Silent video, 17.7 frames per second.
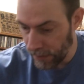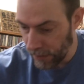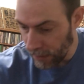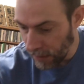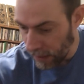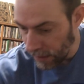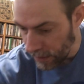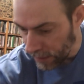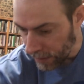I
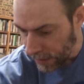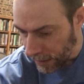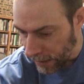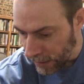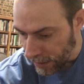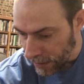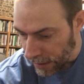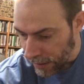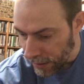think I
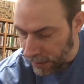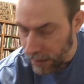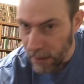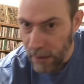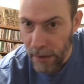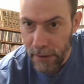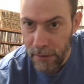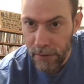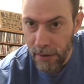got that in the
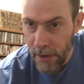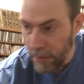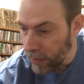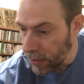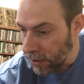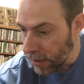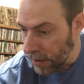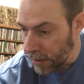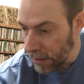collection I
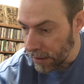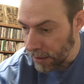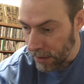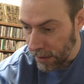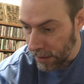bought